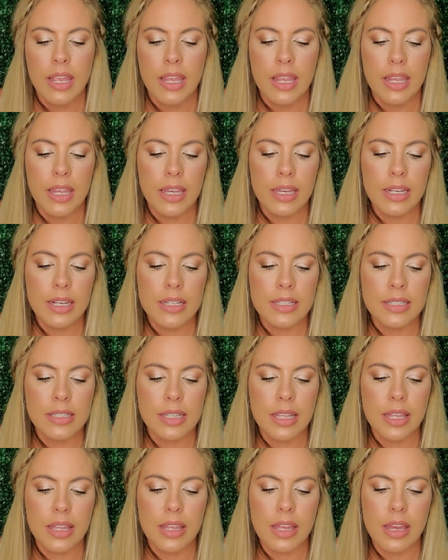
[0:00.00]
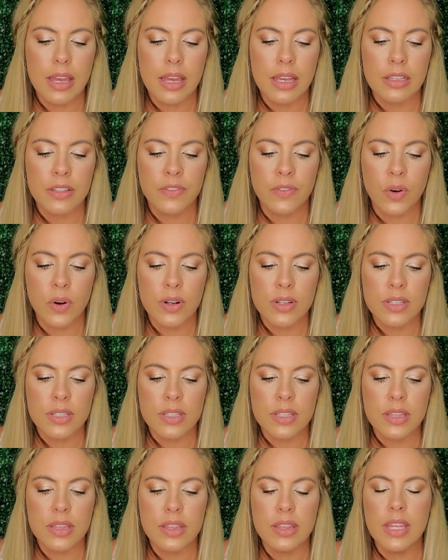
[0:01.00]
It is, as far as
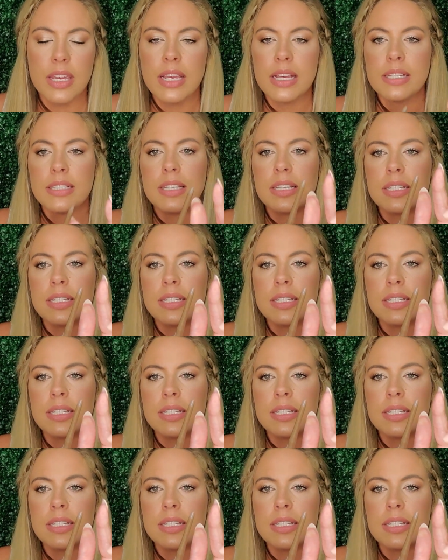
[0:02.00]
this,